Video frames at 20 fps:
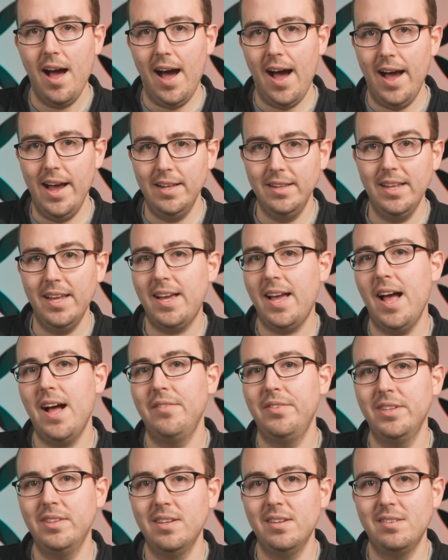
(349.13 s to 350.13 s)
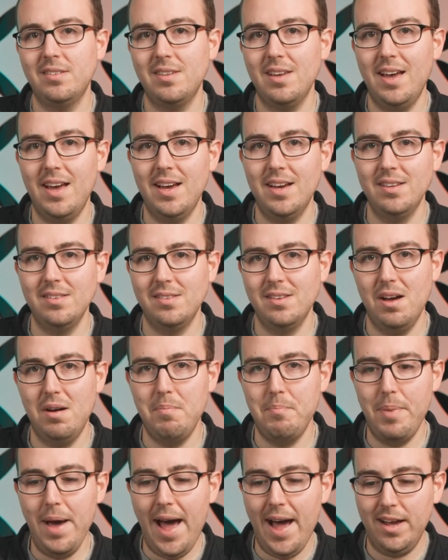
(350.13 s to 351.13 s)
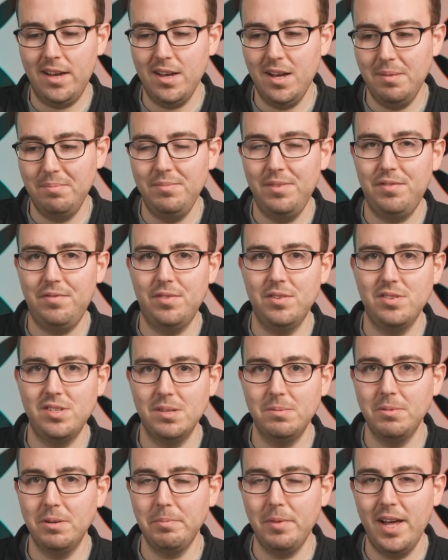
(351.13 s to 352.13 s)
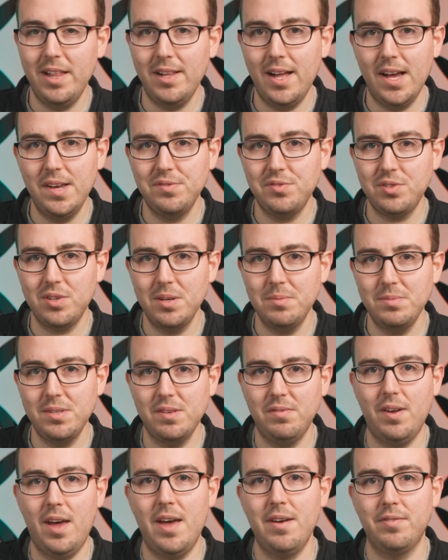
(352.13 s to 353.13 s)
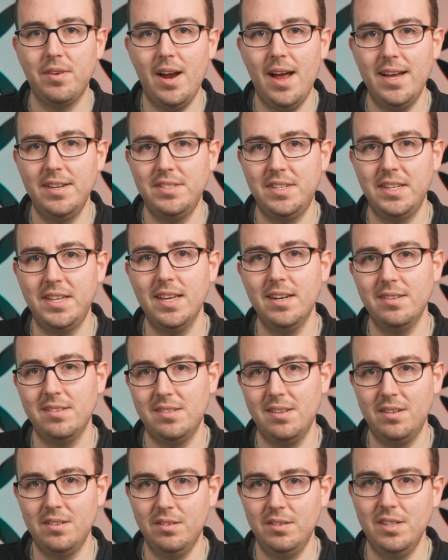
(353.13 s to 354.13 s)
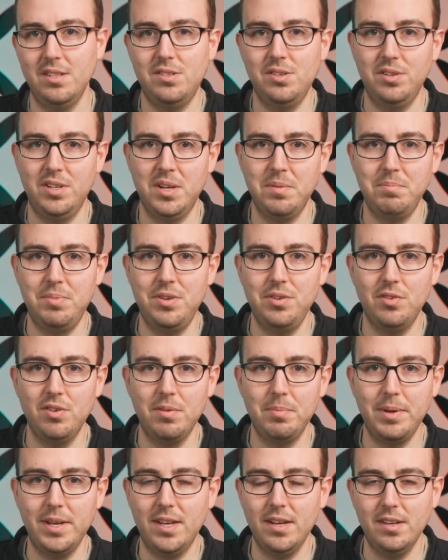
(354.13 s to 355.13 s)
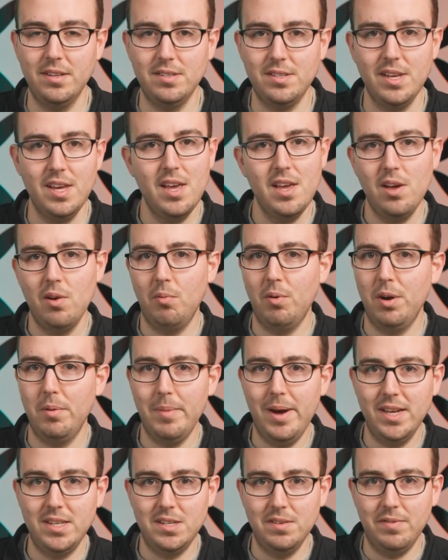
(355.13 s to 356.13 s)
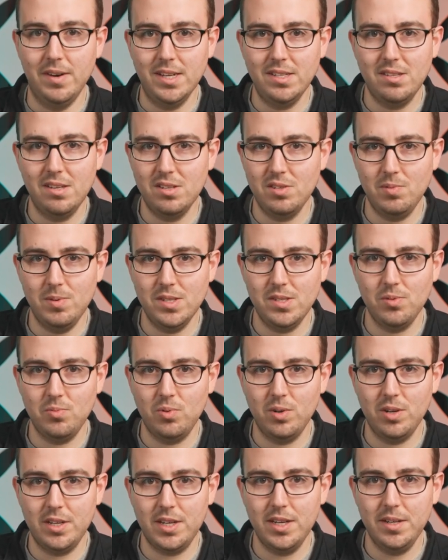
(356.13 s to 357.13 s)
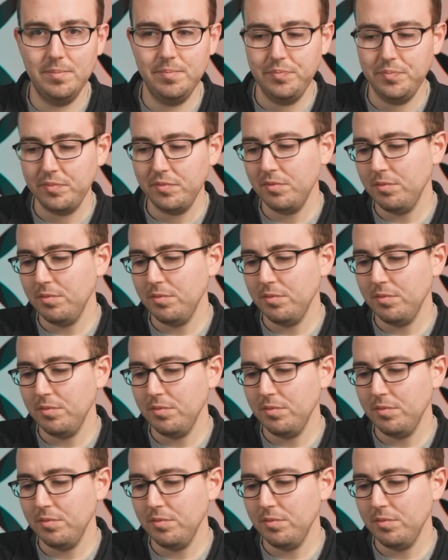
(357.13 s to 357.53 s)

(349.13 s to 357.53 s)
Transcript: i like having this as a backup for some of my live streams if i ever had to get a signal into a computer because one of my devices wasn't working